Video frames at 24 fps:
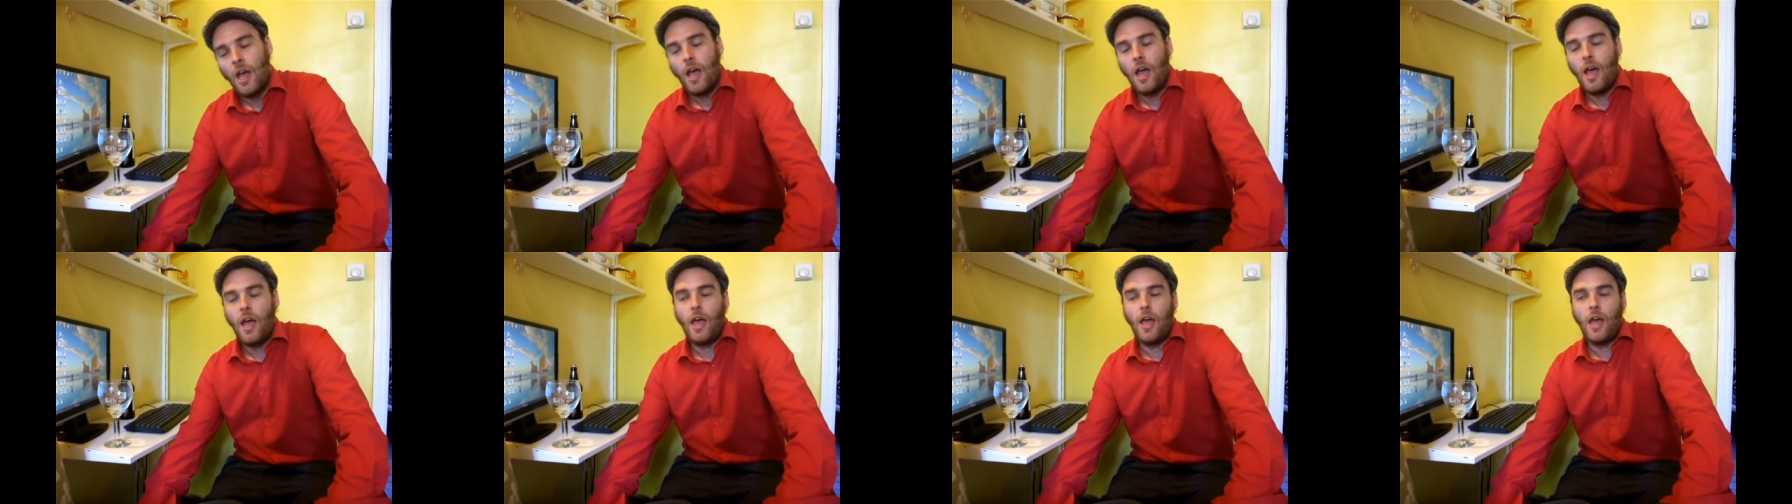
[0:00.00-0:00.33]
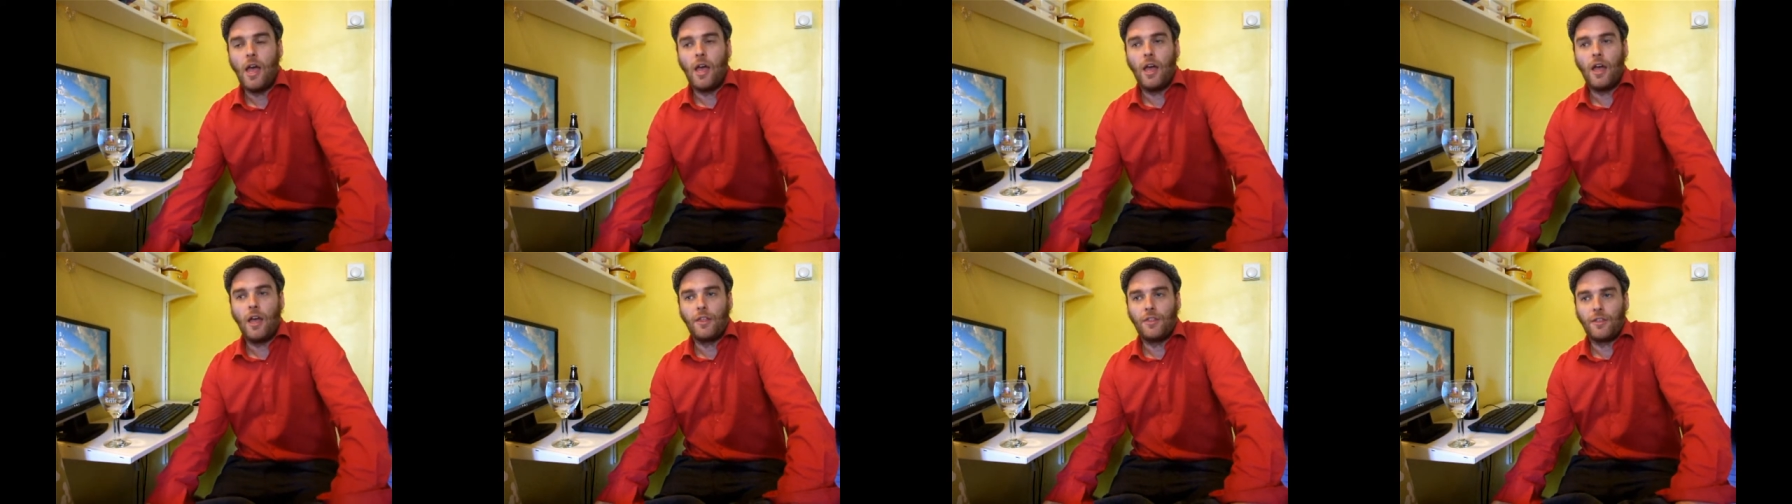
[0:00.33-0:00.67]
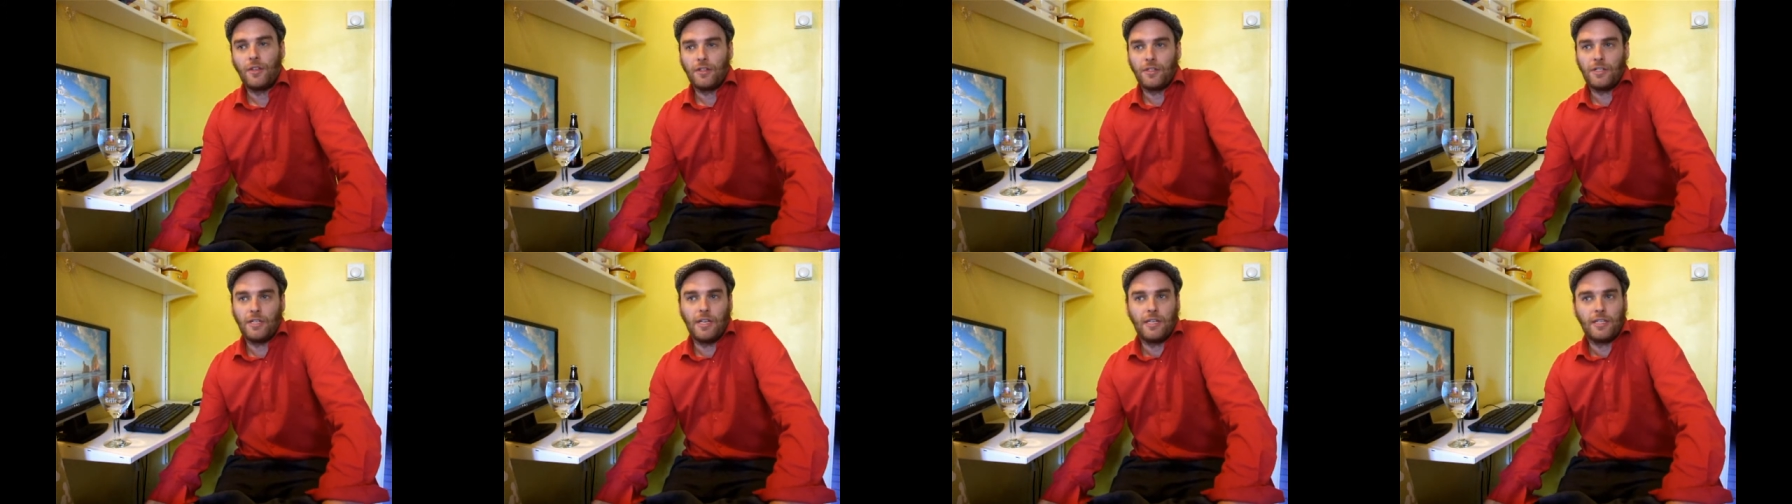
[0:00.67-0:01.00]
uh,
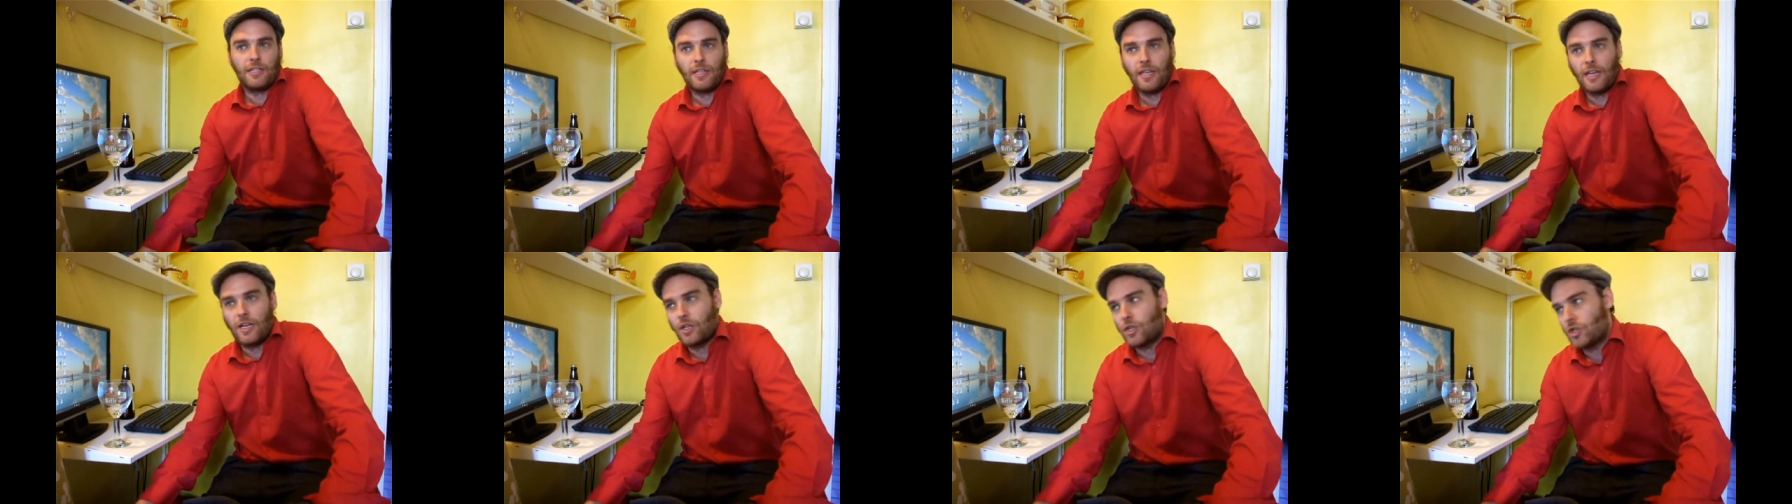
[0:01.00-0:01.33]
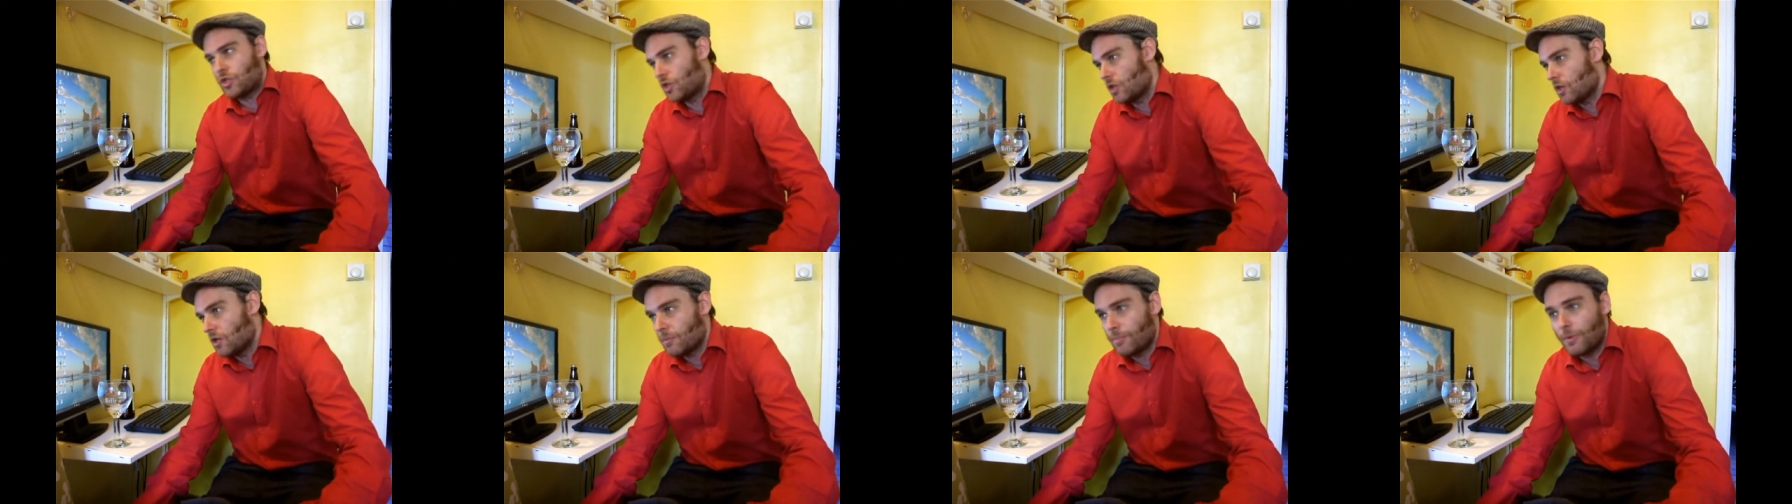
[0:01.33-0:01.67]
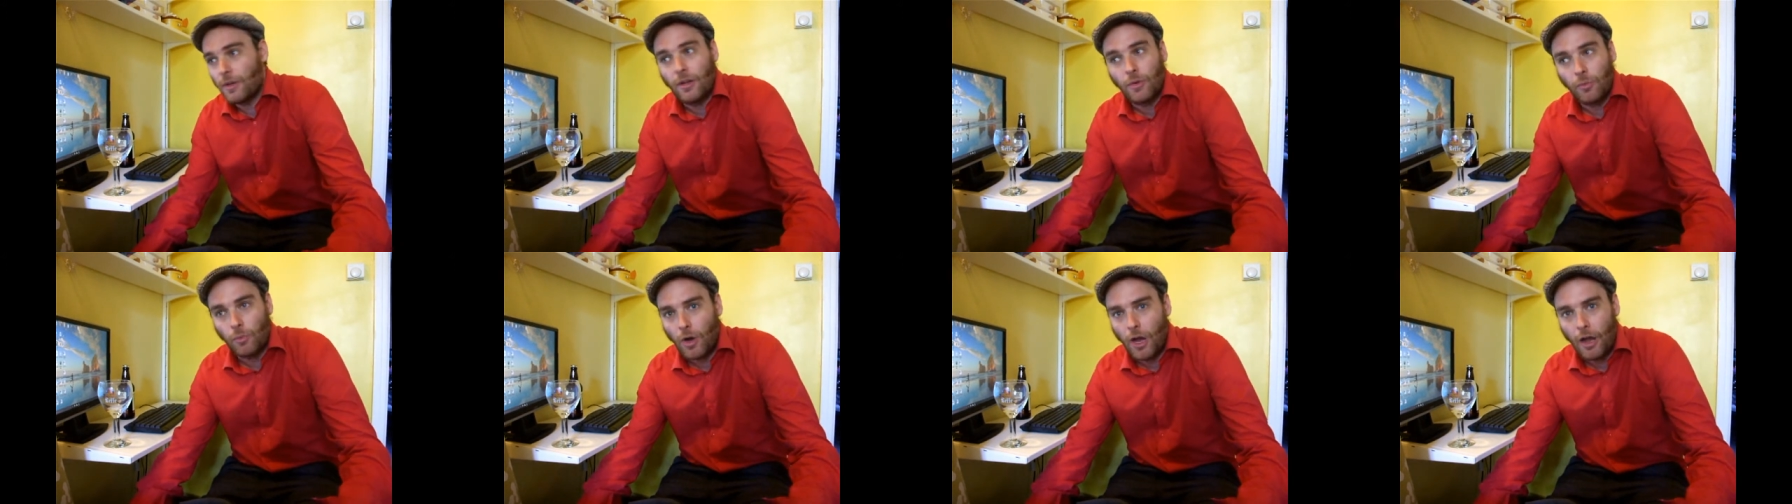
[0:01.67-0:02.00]
that taste like sherbet
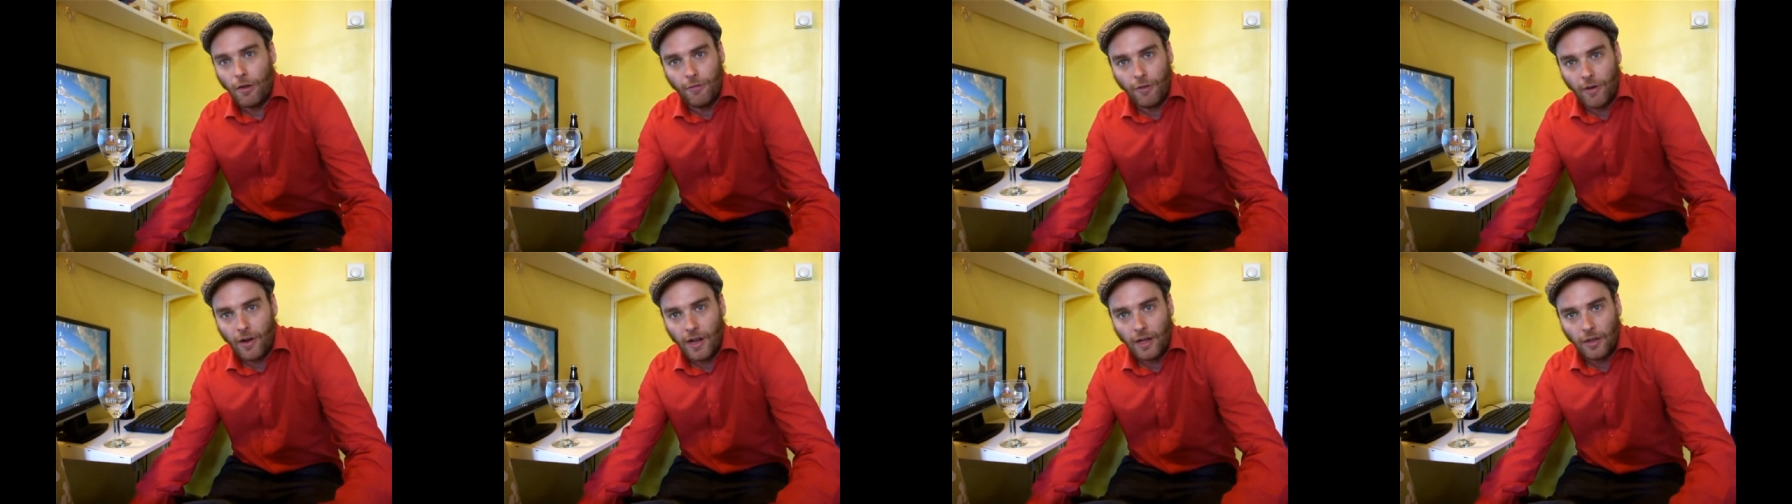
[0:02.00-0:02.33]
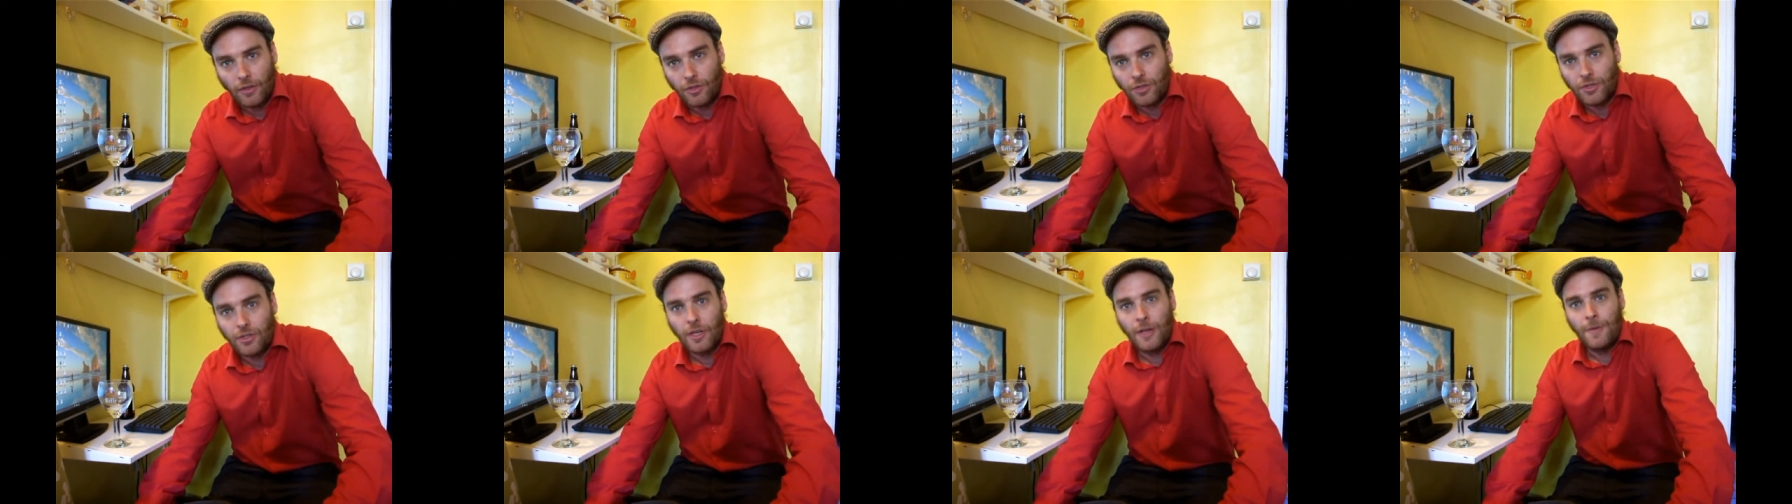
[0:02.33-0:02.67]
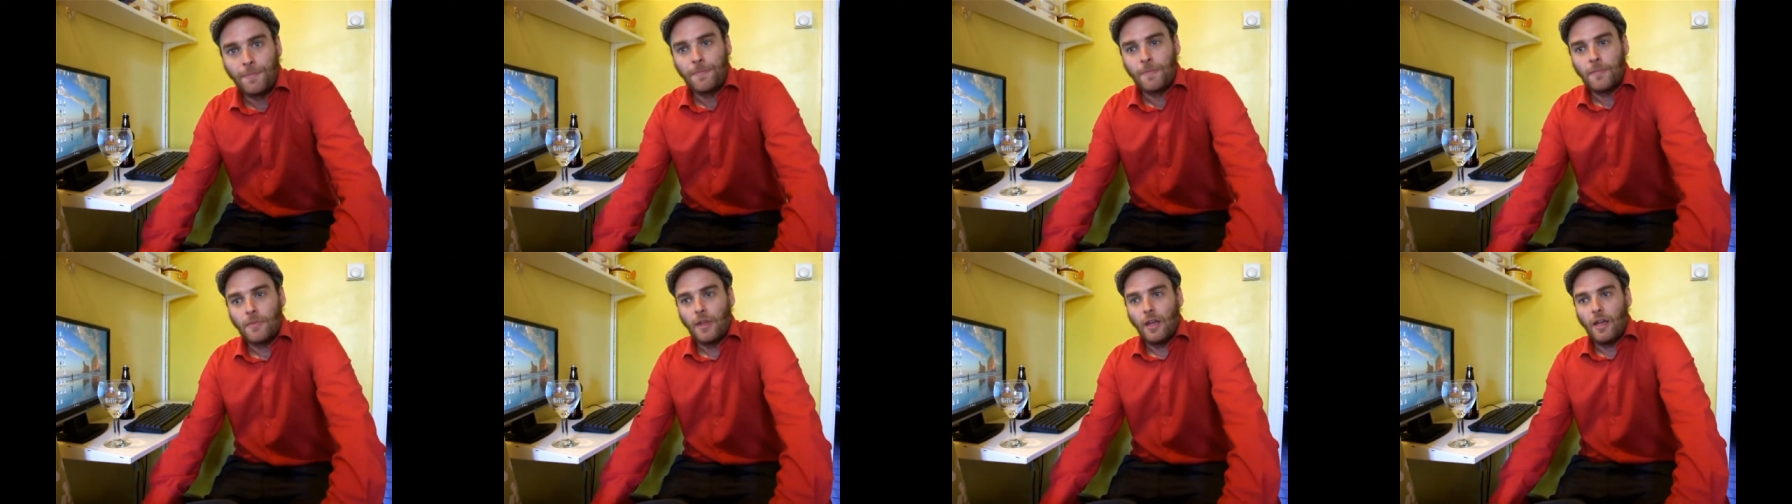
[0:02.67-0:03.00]
and whatever else,
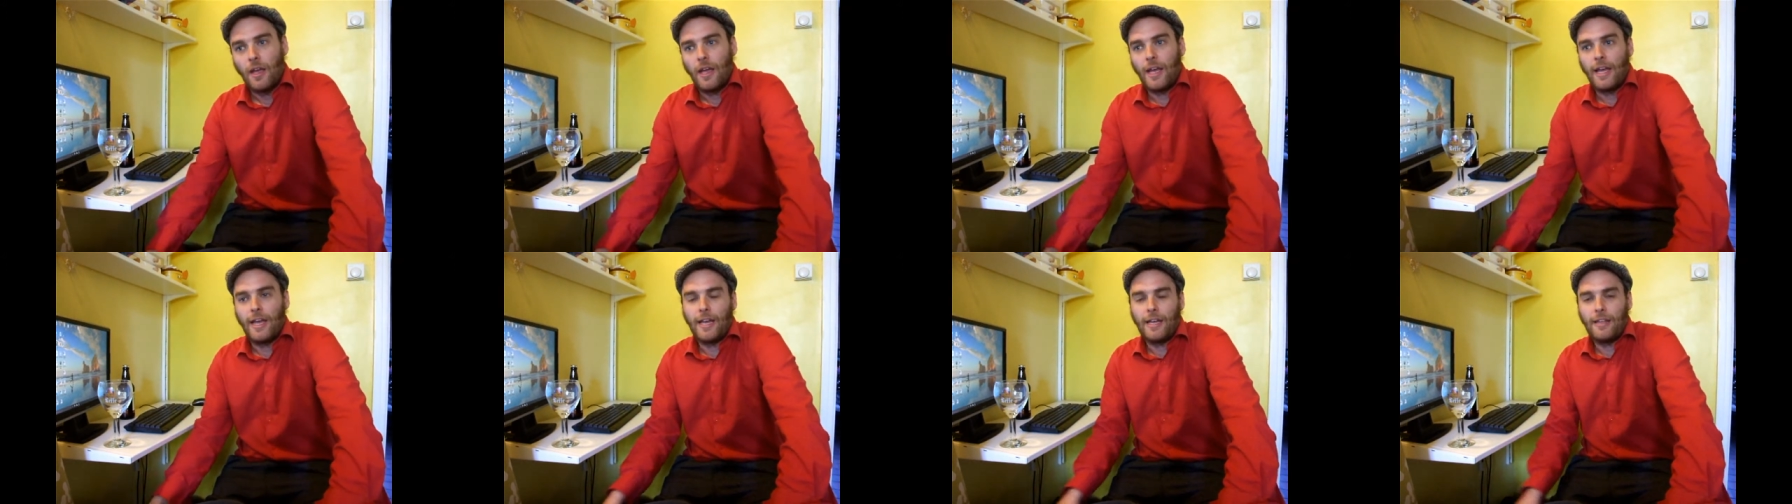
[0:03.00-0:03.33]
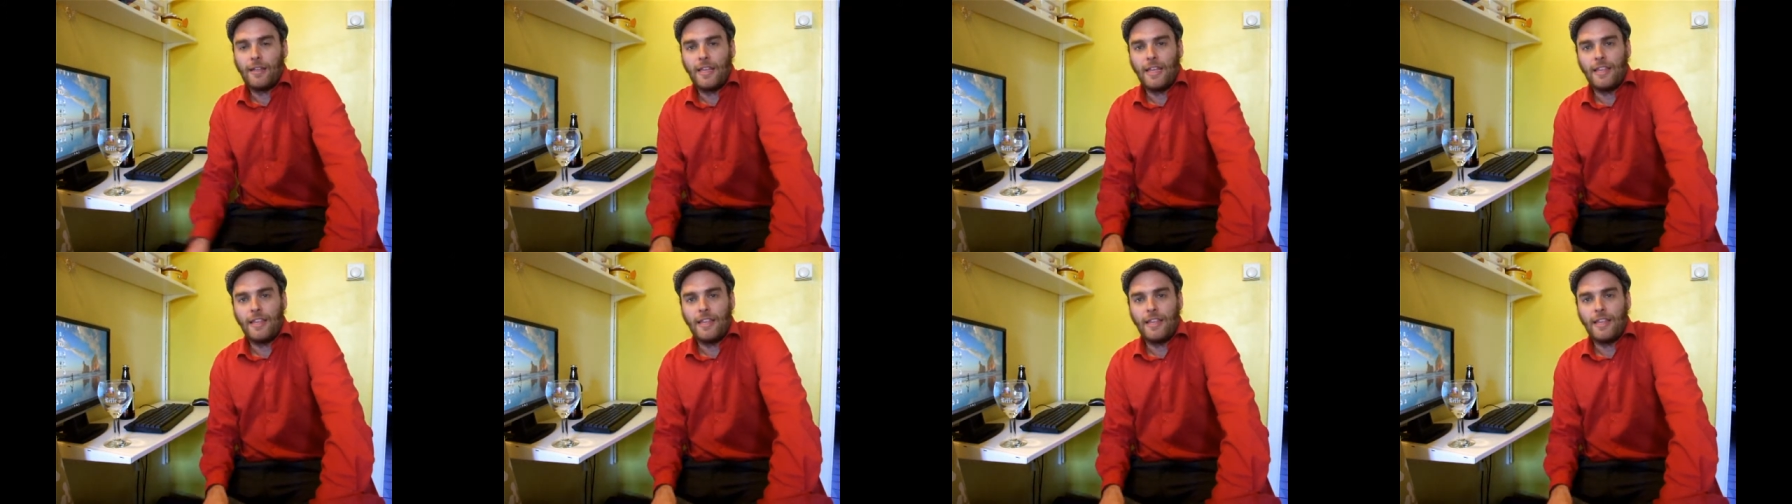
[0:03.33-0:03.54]
uh,